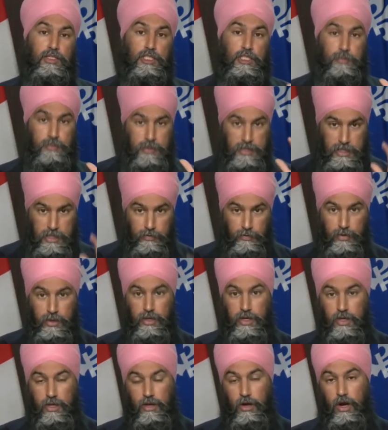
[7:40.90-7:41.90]

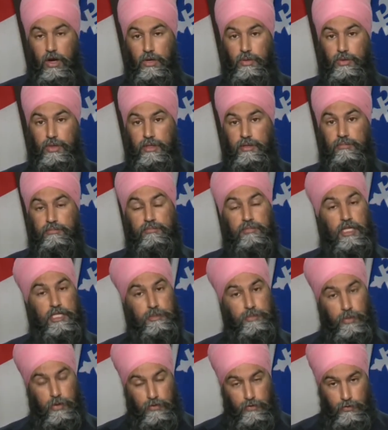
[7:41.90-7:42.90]
specifically in concrete,
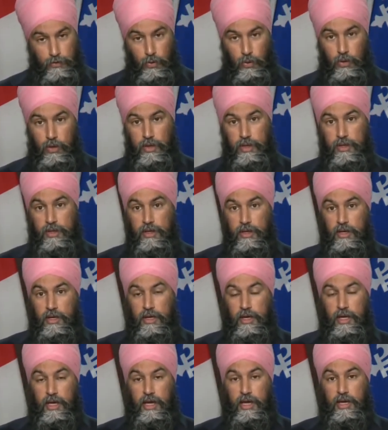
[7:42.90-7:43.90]
let's put forward
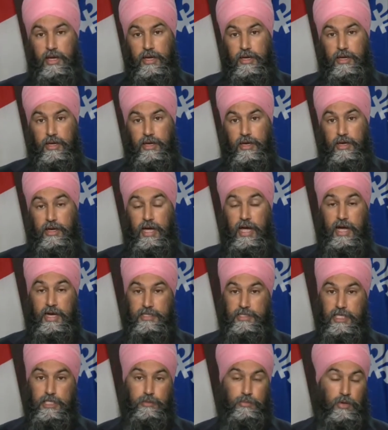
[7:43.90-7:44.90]
a
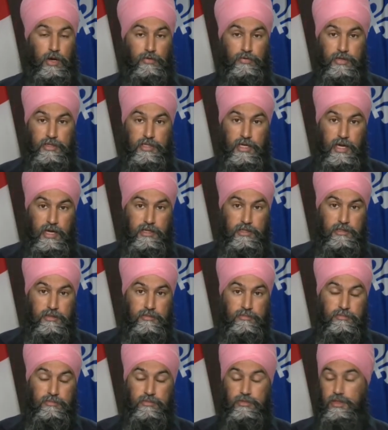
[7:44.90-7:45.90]
excess profit tax.